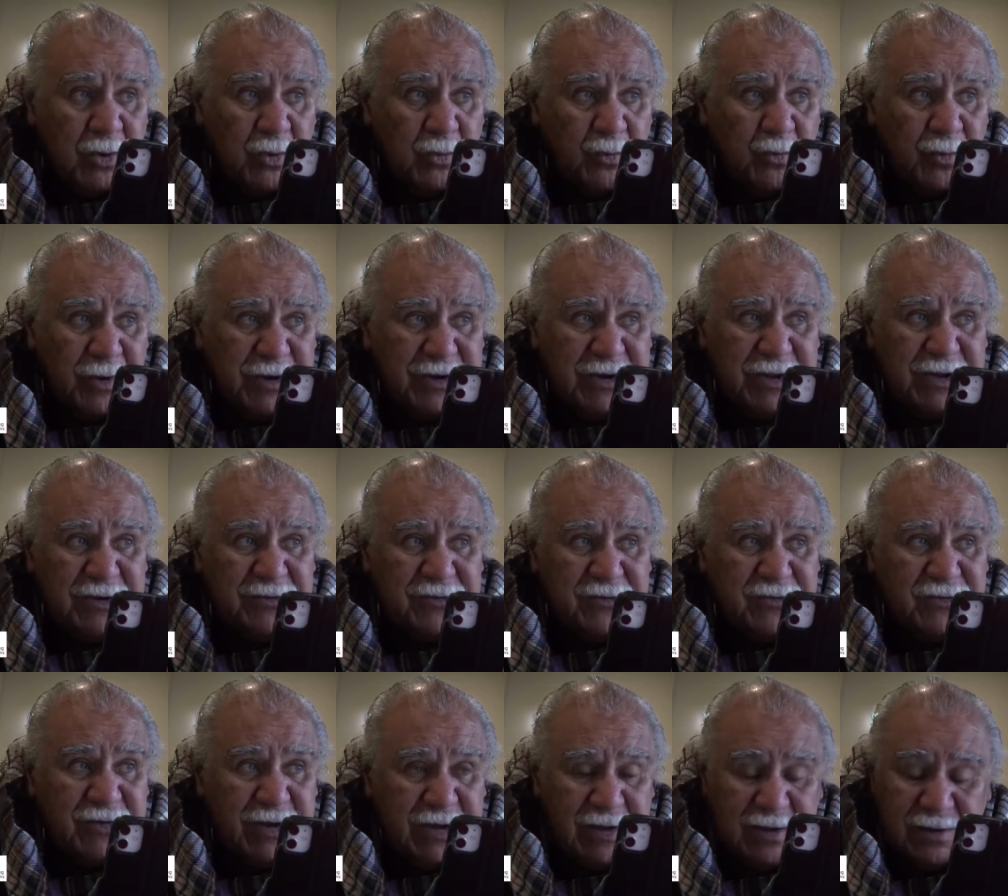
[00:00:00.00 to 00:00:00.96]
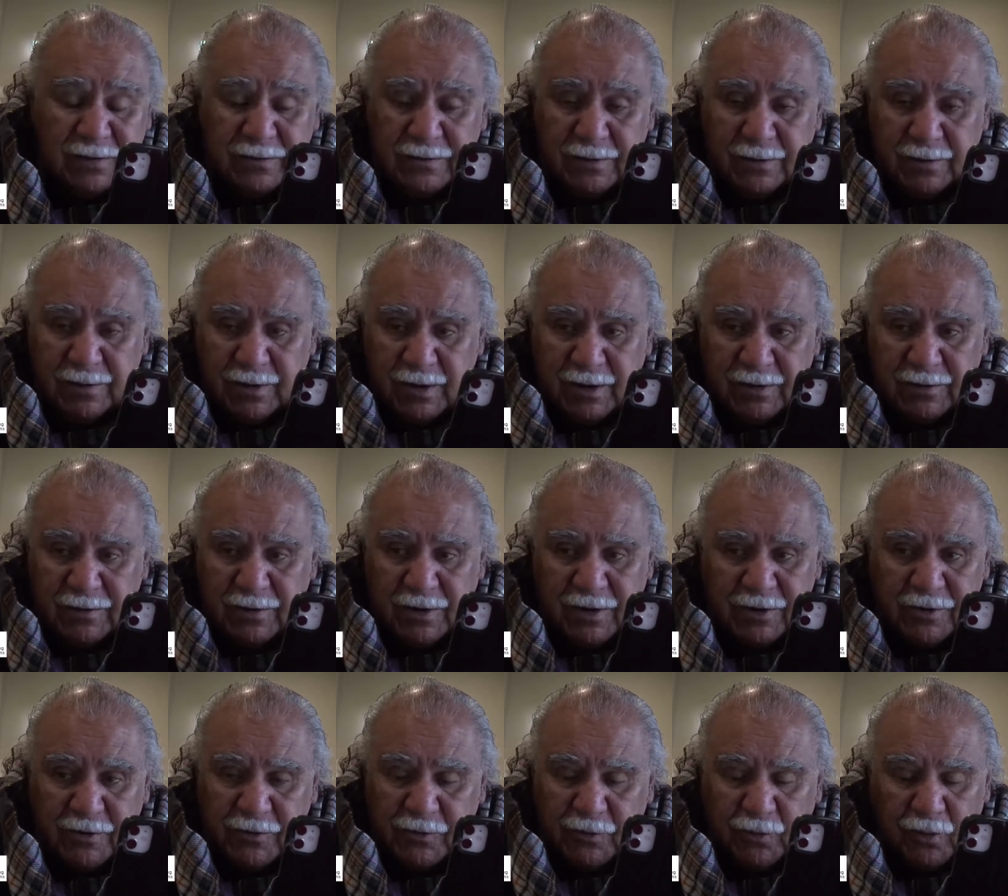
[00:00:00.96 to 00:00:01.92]
We need to take the, an,
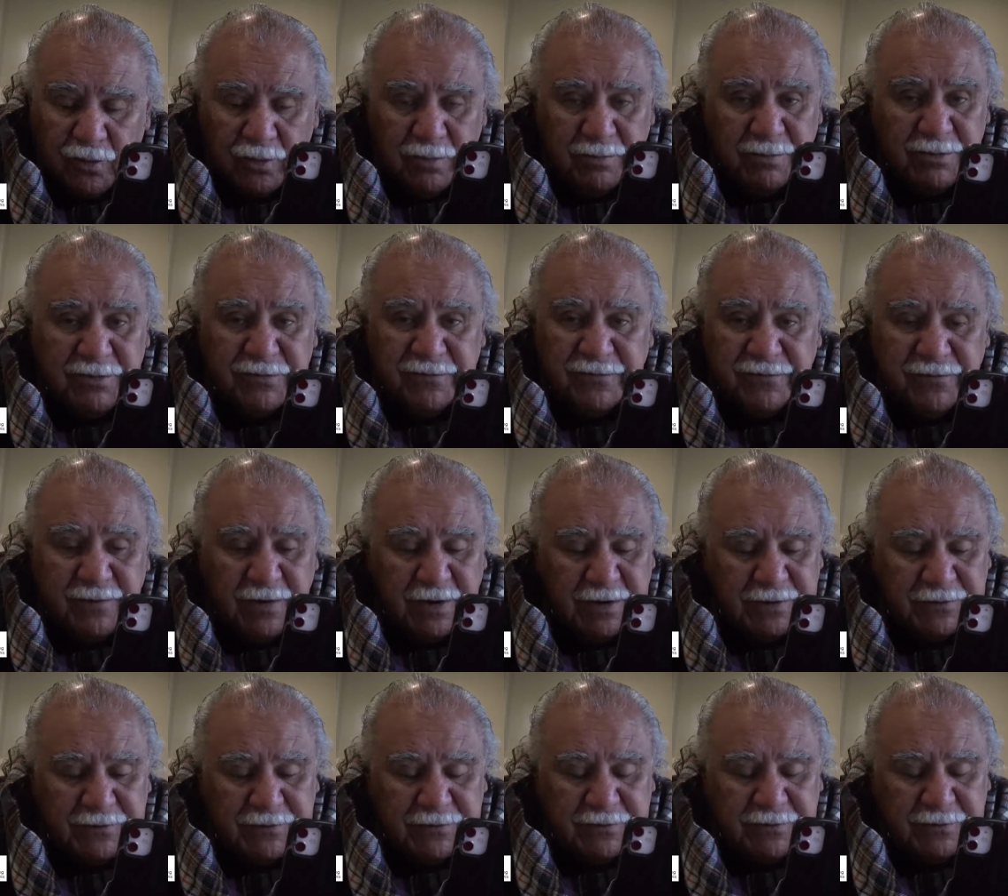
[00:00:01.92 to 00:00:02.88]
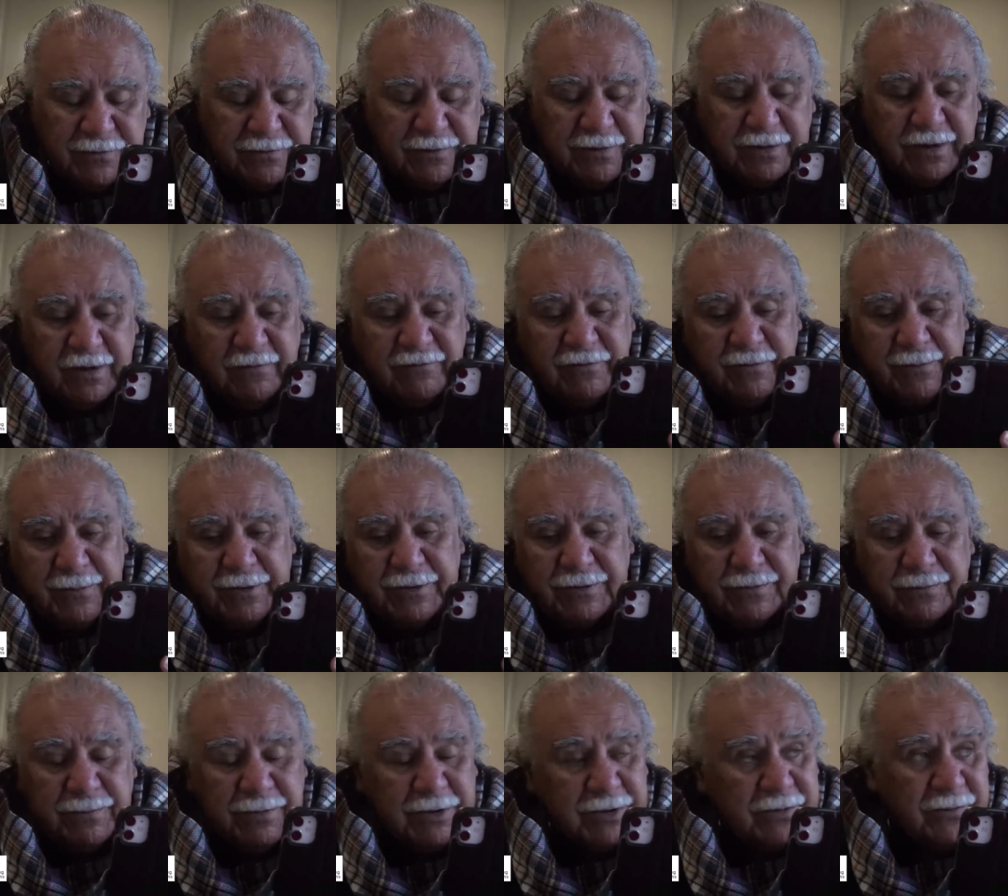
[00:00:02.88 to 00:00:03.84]
an enormous fight to the government,
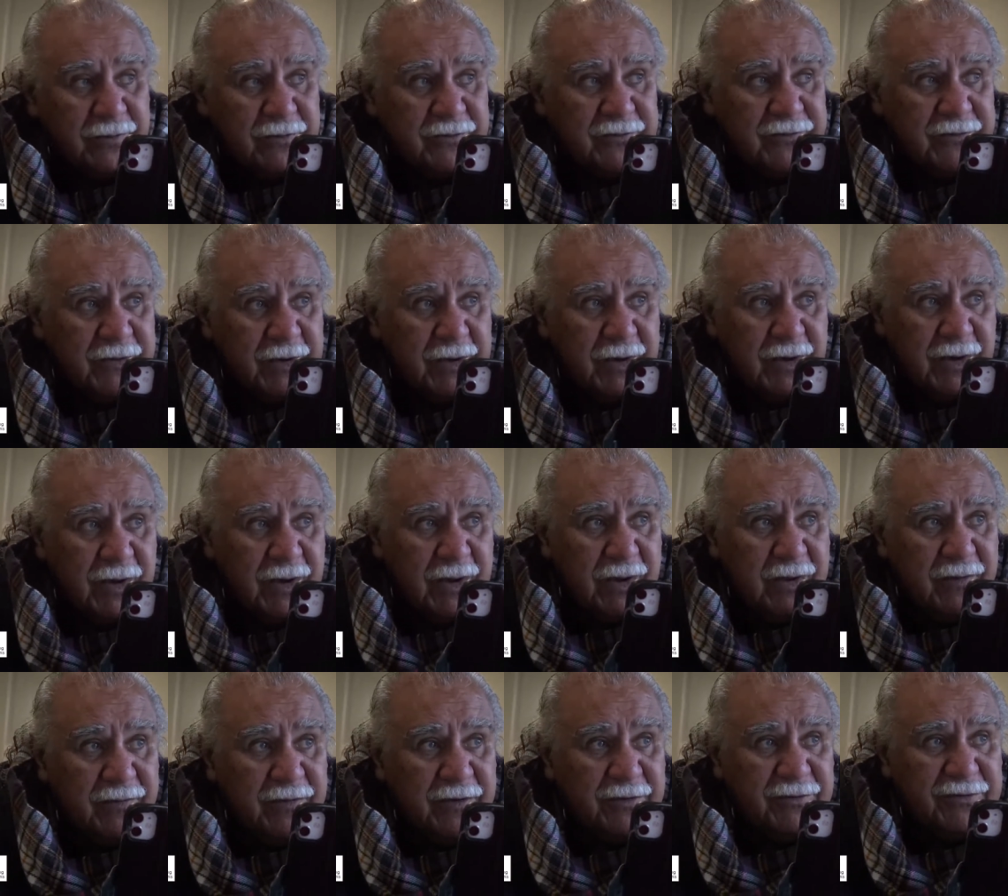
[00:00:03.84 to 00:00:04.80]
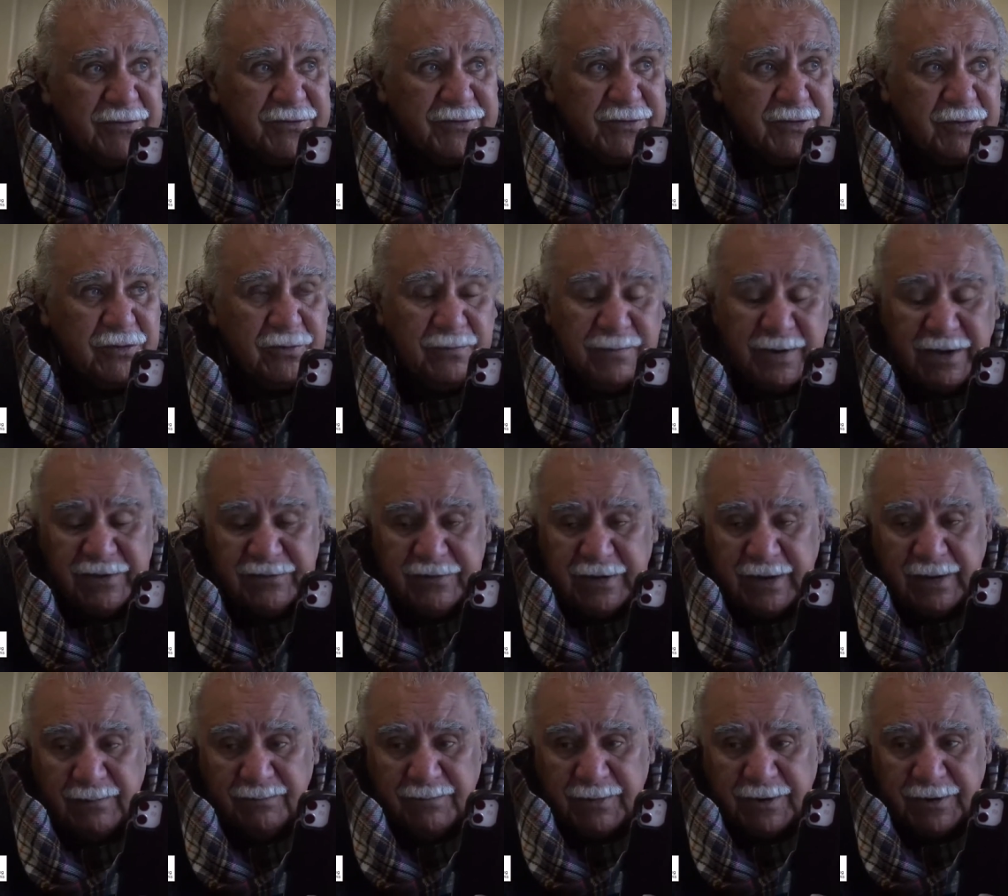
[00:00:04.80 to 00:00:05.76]
because there is too much
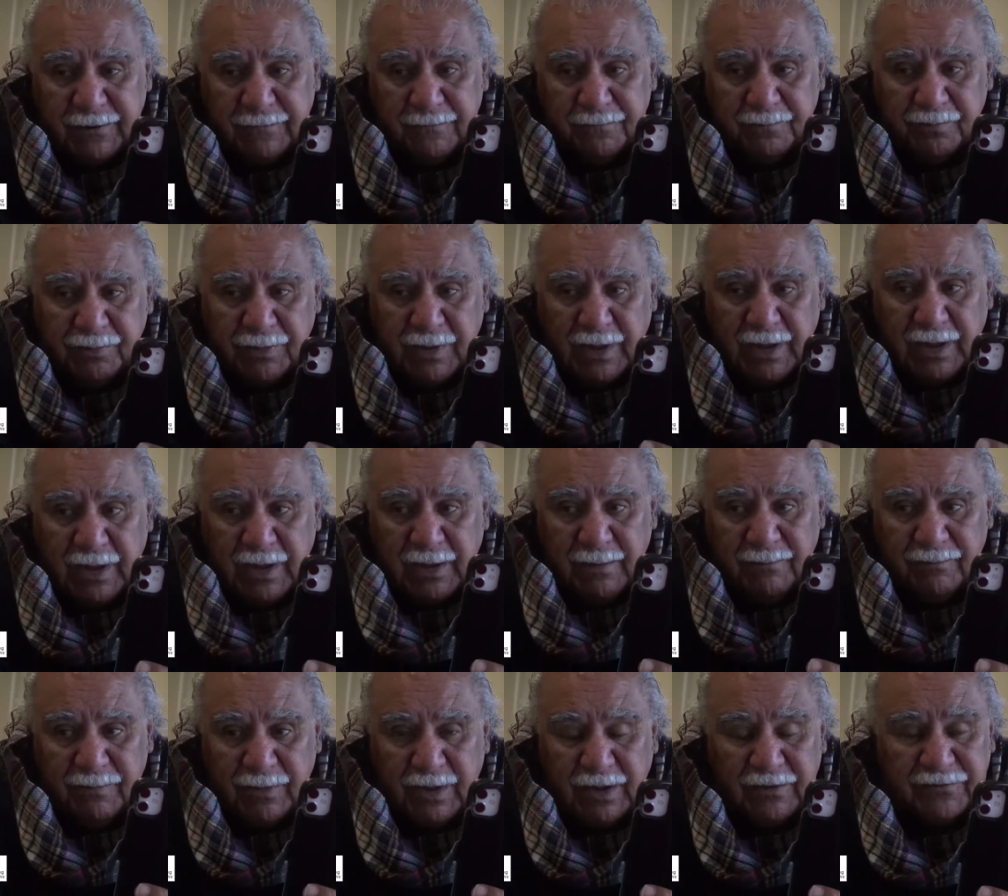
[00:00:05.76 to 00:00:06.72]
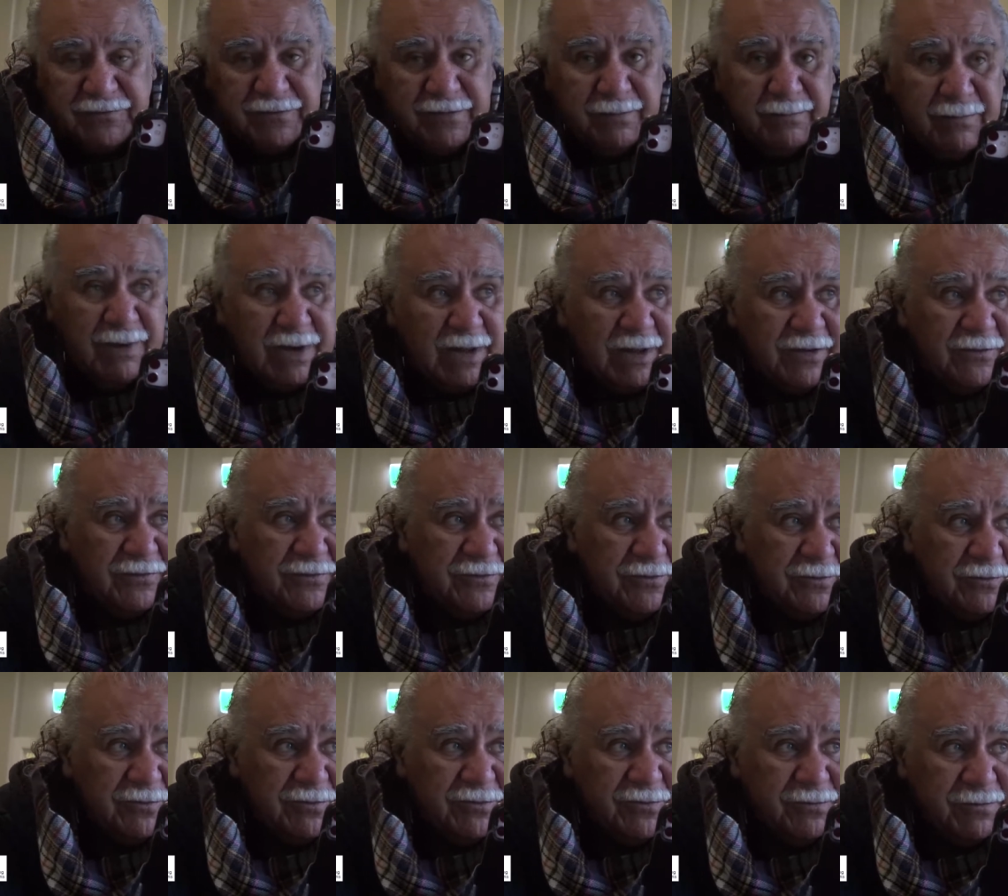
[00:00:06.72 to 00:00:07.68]
happening. Um,
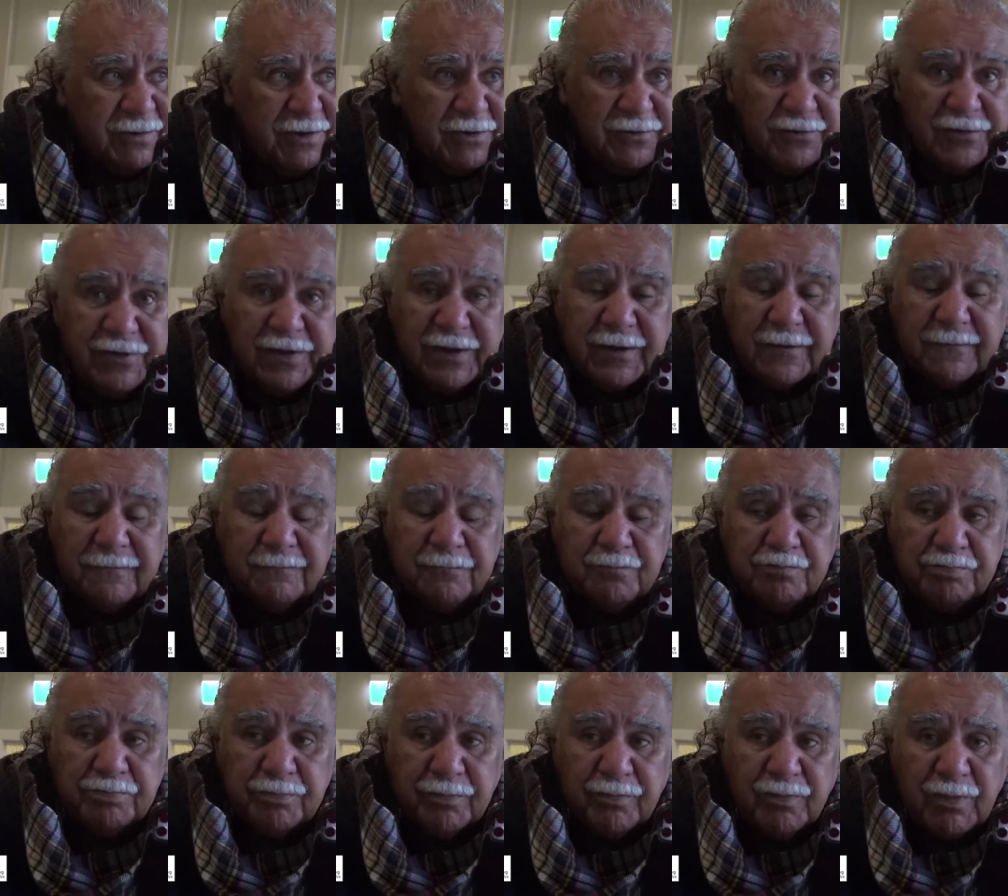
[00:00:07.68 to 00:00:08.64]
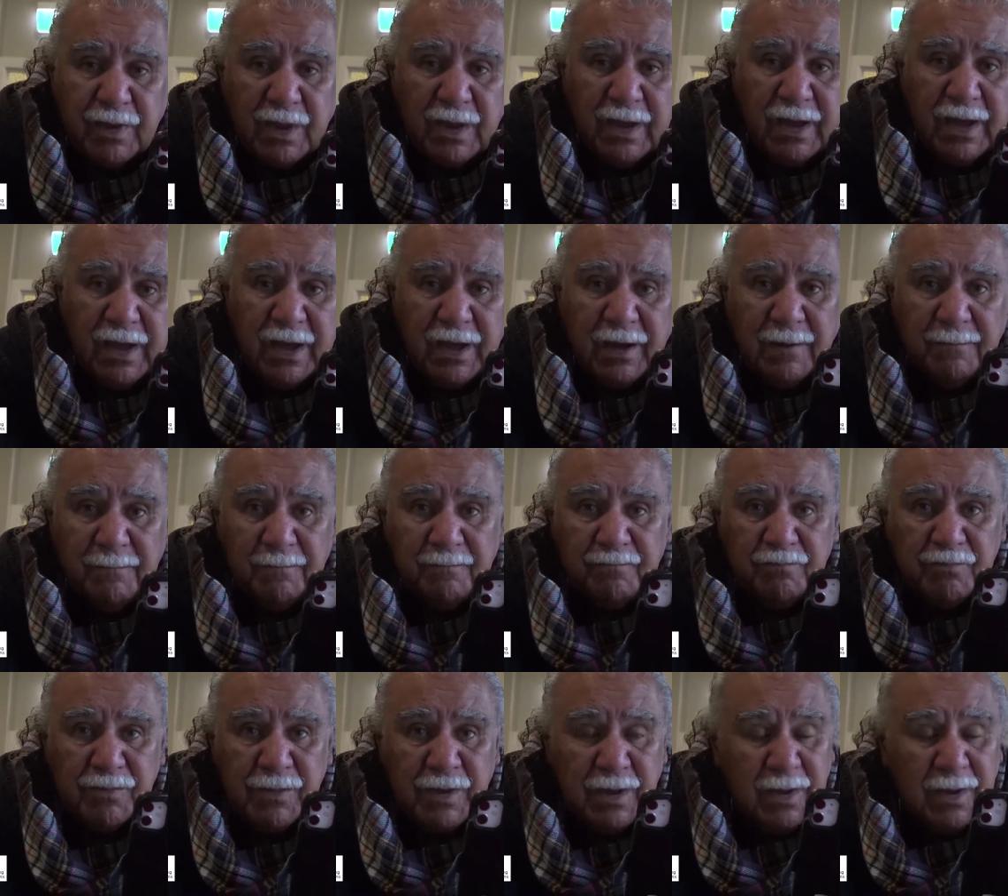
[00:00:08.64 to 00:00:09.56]
assimilation was one thing, um,